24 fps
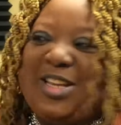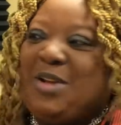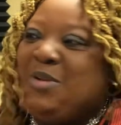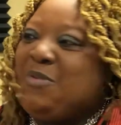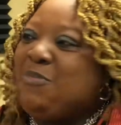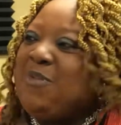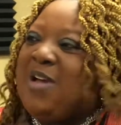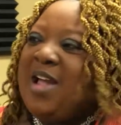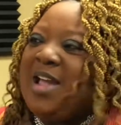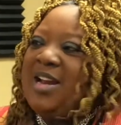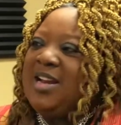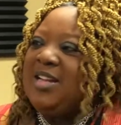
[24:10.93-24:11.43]
She
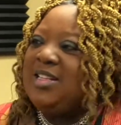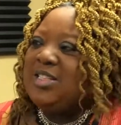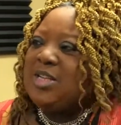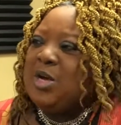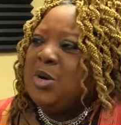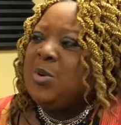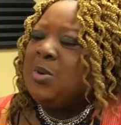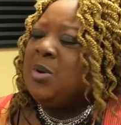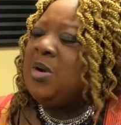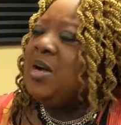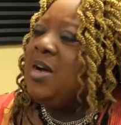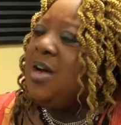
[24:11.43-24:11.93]
ran and
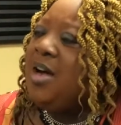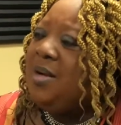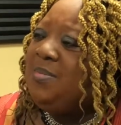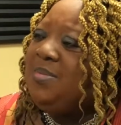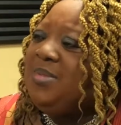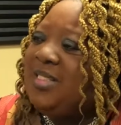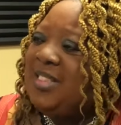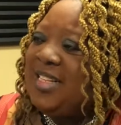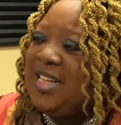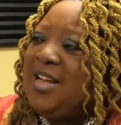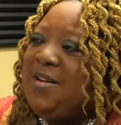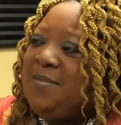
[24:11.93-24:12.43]
told, come
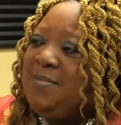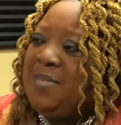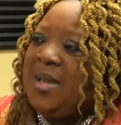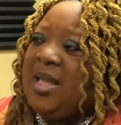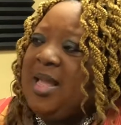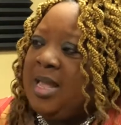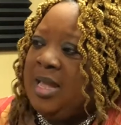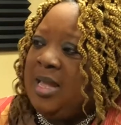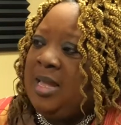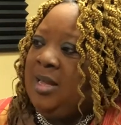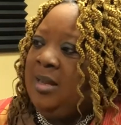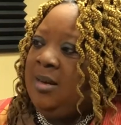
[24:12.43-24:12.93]
see a
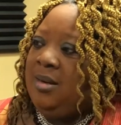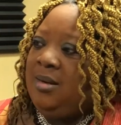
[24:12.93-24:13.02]
man.